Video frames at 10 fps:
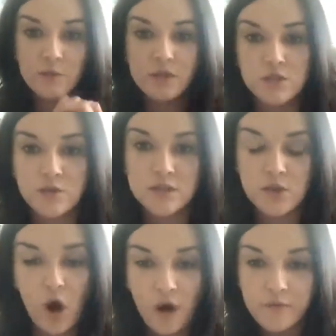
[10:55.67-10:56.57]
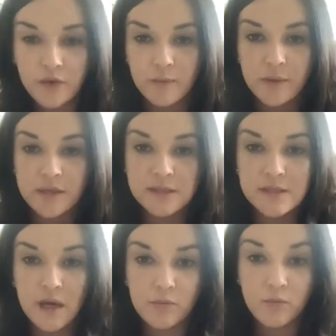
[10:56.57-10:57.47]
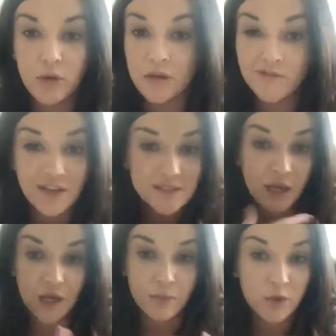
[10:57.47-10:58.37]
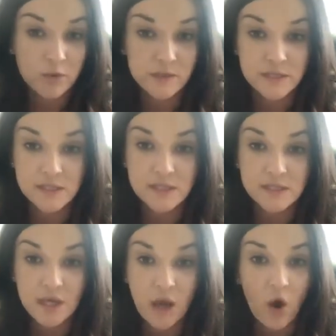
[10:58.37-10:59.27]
We do this often because we investigate communicable disease